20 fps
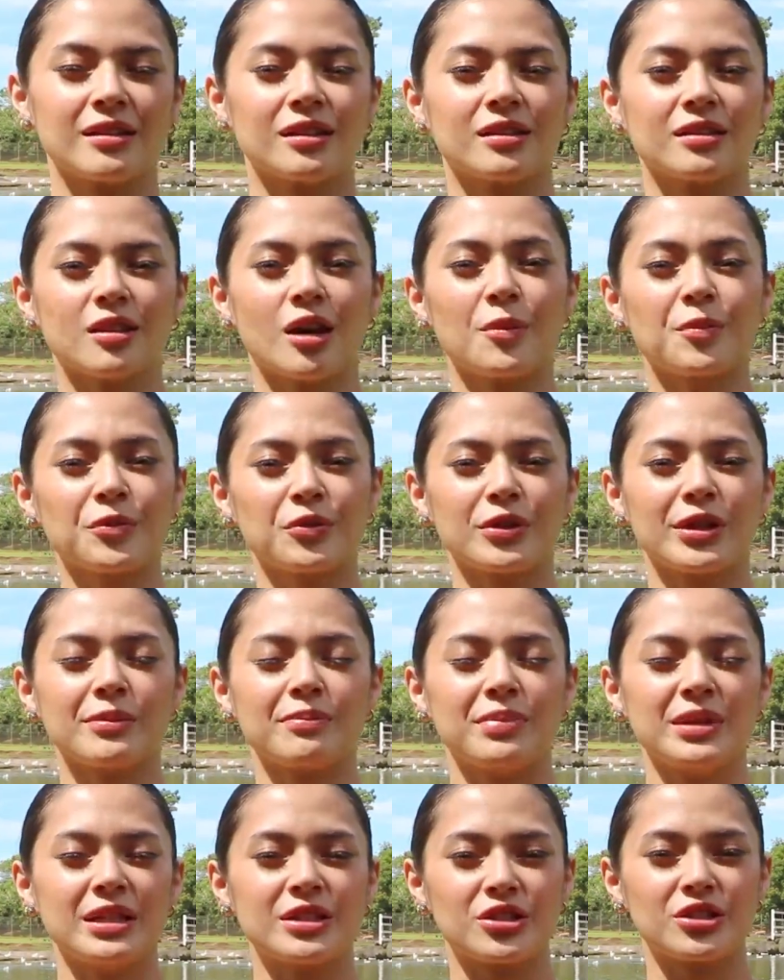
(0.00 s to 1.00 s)
The top 3
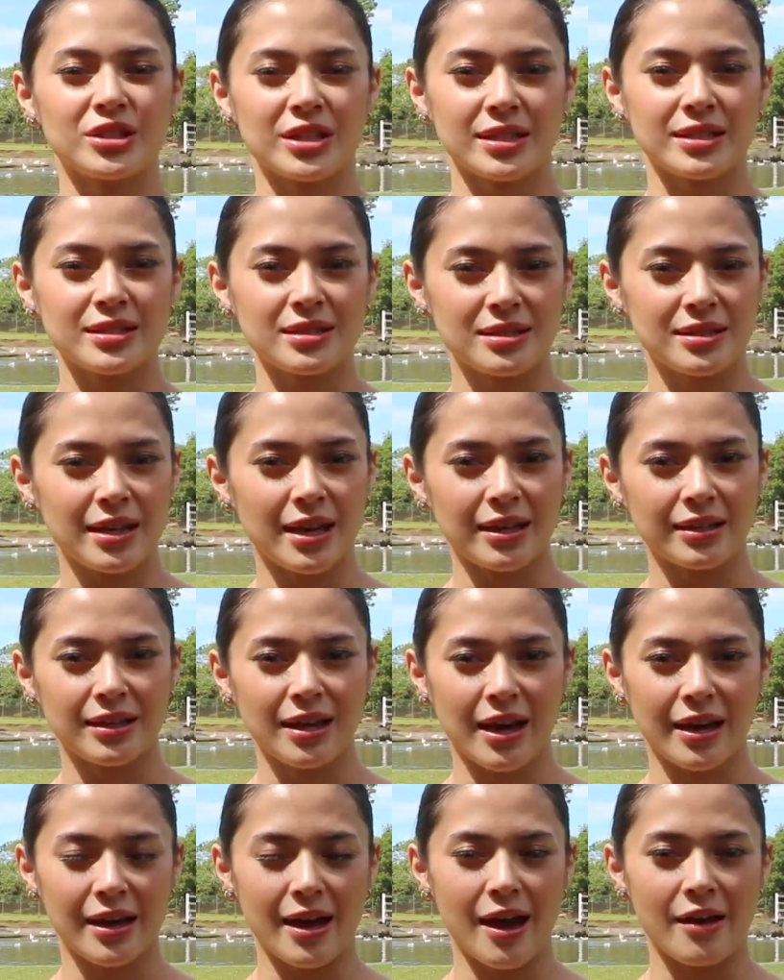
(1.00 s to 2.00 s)
beaches that
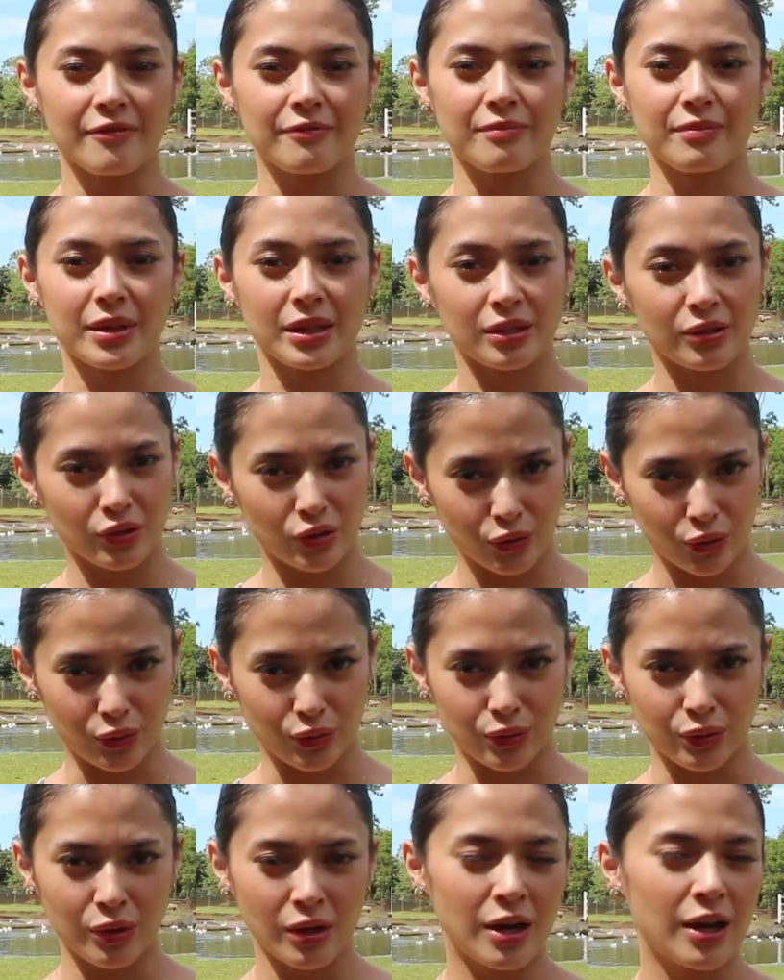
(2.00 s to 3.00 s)
I have been
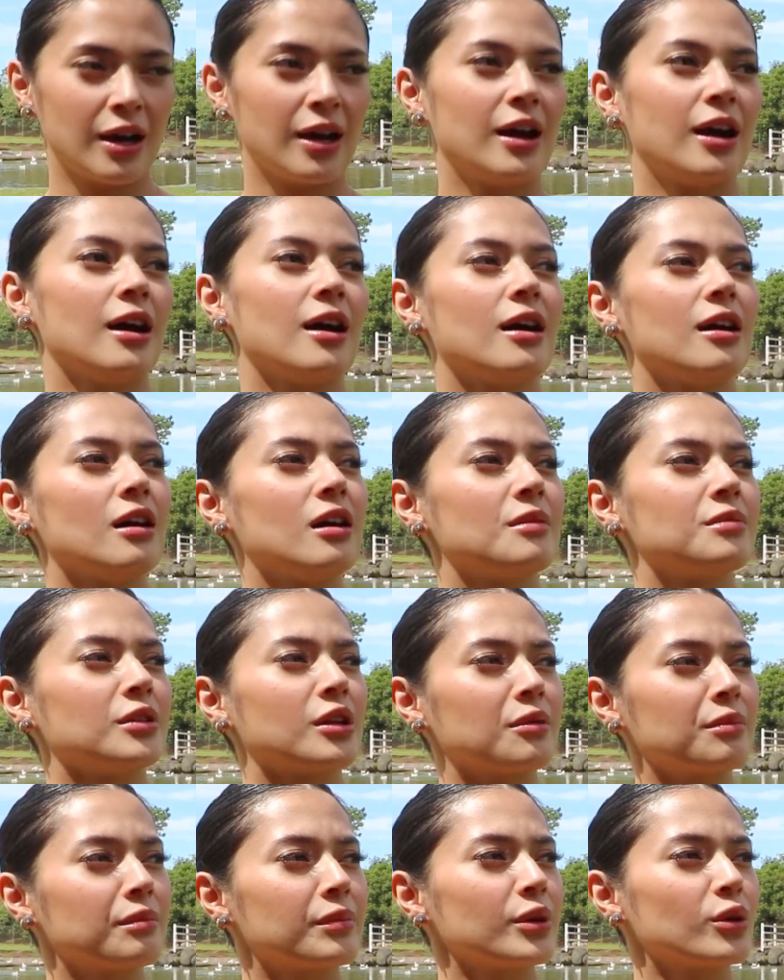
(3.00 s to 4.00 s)
to,
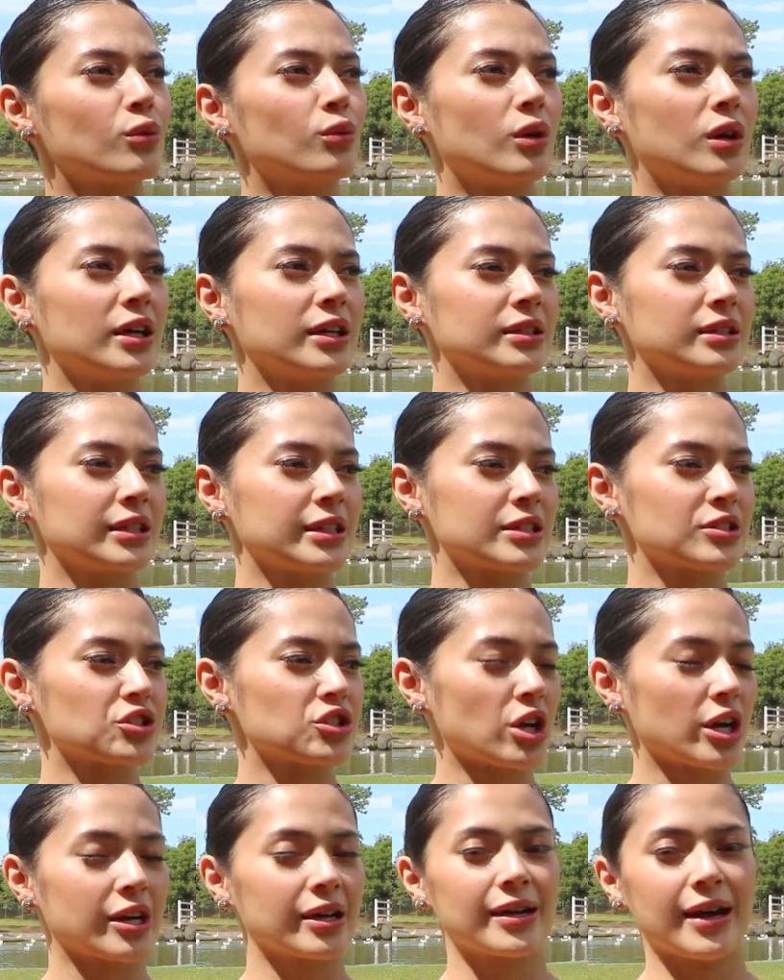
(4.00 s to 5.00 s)
number 1 is
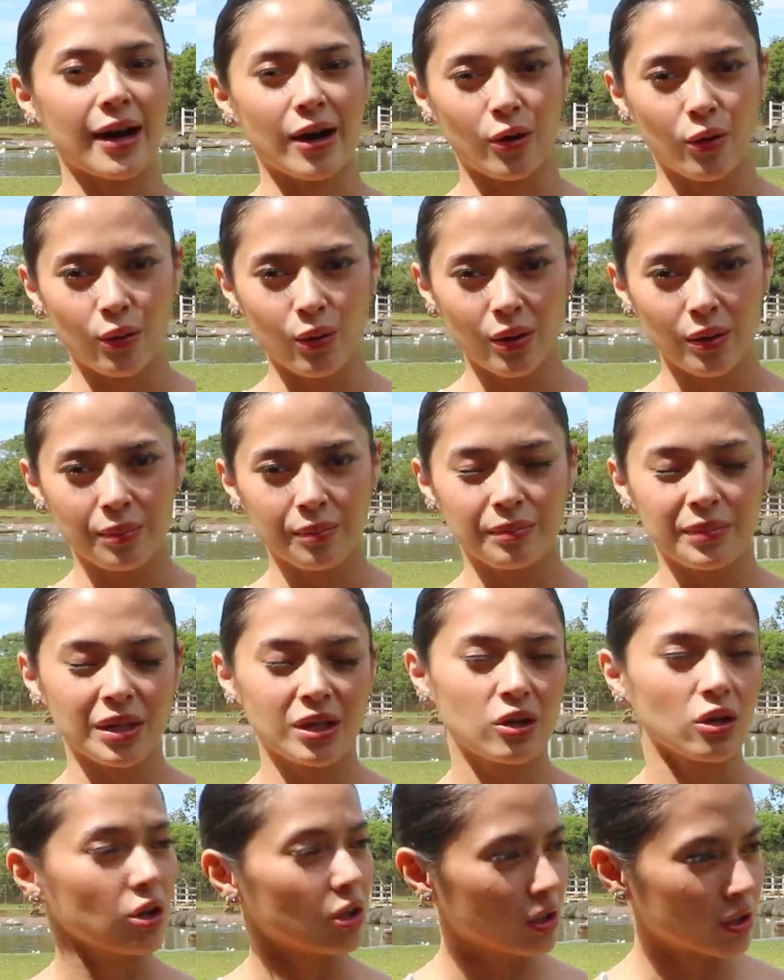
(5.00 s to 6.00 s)
Siargao,
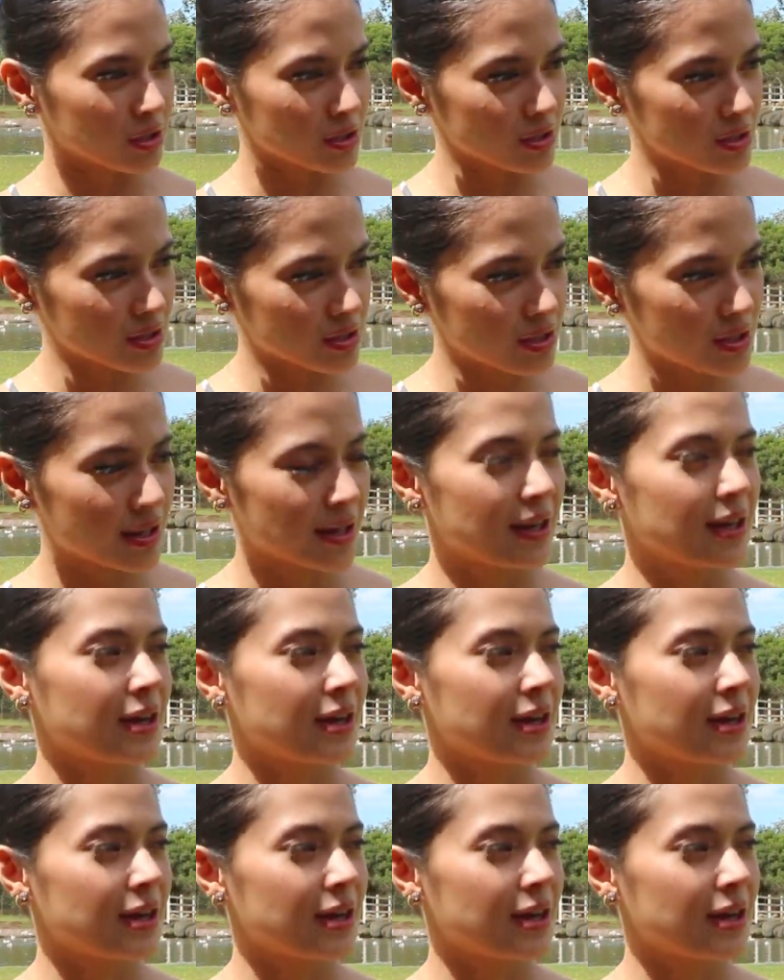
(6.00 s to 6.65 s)
because